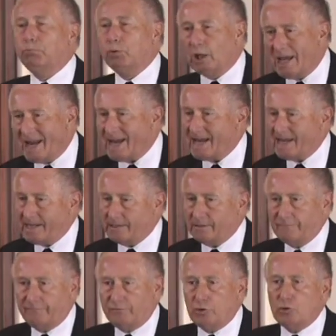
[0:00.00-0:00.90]

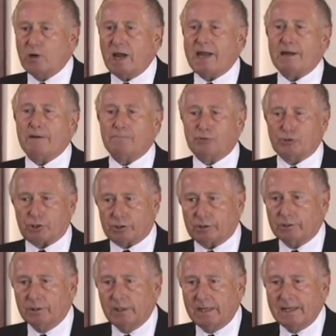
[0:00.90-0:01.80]
Blaine of New
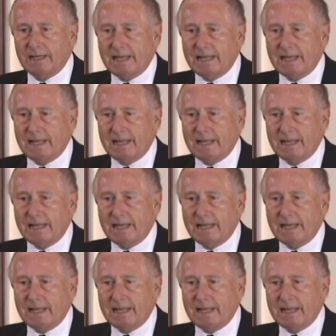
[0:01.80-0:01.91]
Hampshire